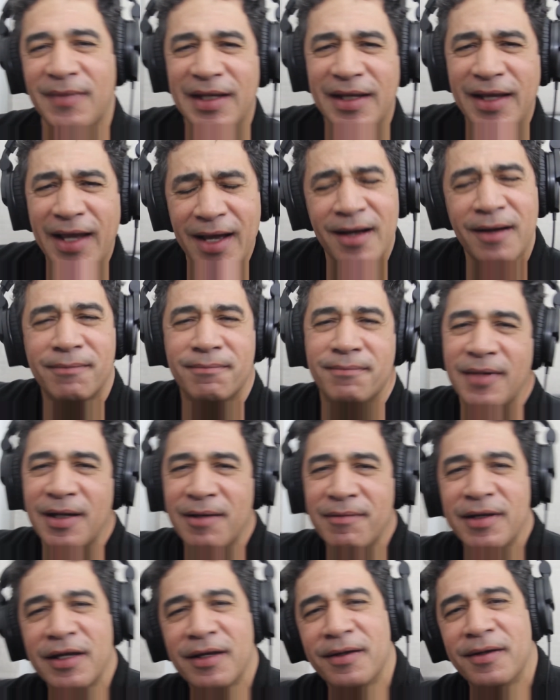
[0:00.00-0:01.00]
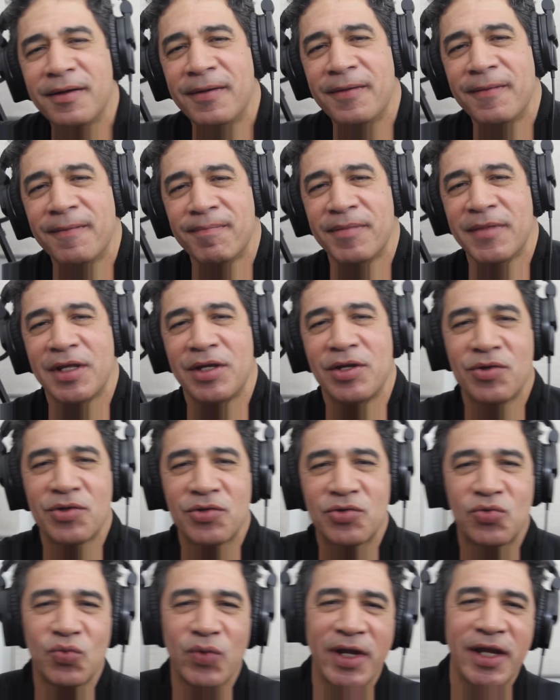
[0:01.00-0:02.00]
yeah, you're
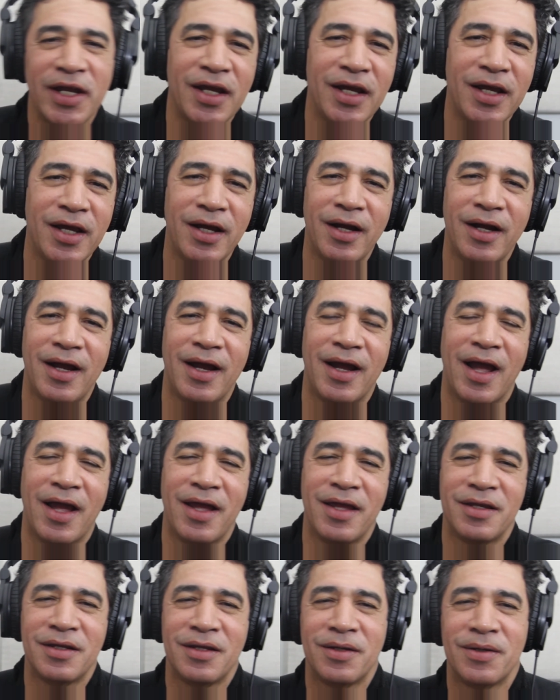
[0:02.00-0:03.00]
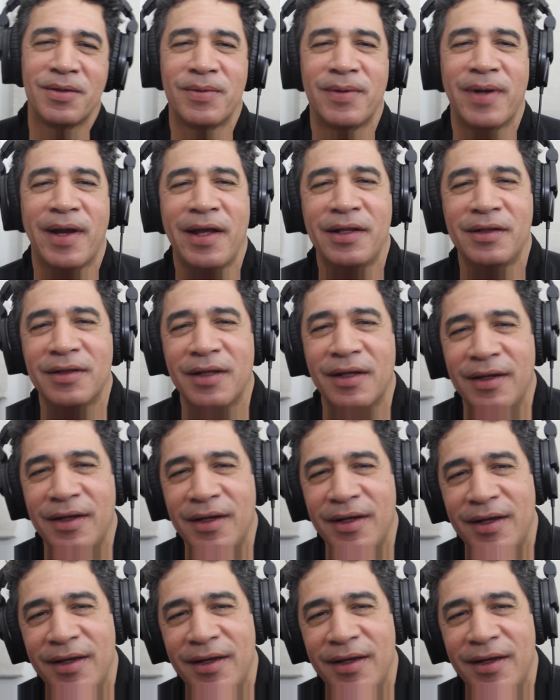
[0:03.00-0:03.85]
swinging and